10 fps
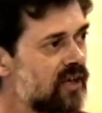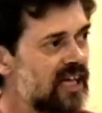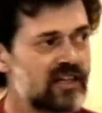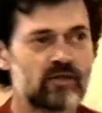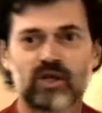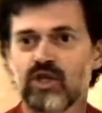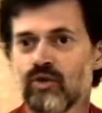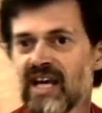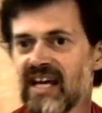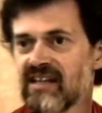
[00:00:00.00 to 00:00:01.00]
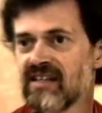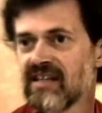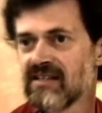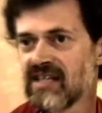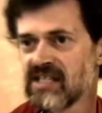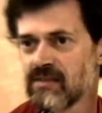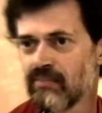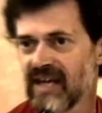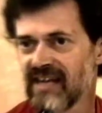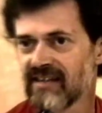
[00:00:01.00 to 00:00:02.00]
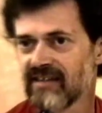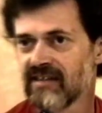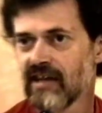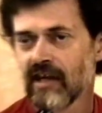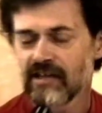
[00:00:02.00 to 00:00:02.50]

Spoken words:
In other words, you cannot anticipate it.